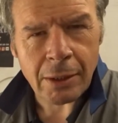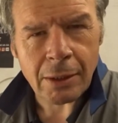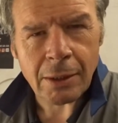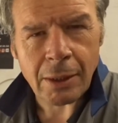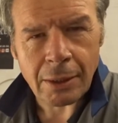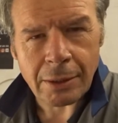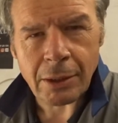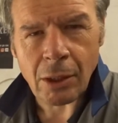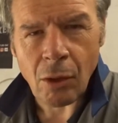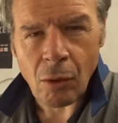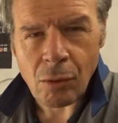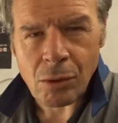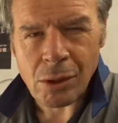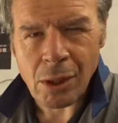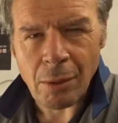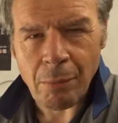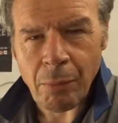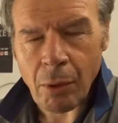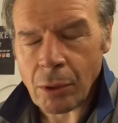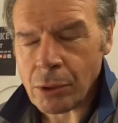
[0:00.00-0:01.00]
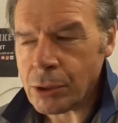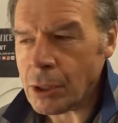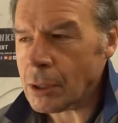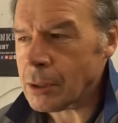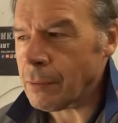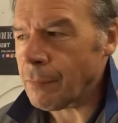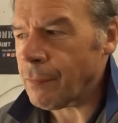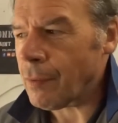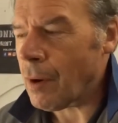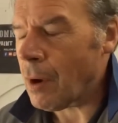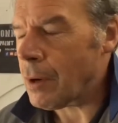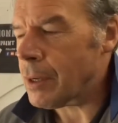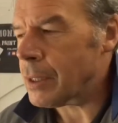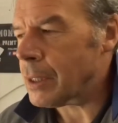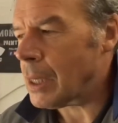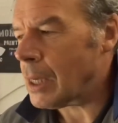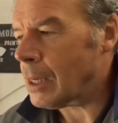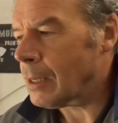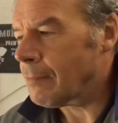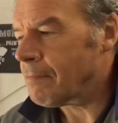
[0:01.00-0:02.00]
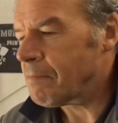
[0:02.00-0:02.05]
That's a long-term project, the Ferrari there.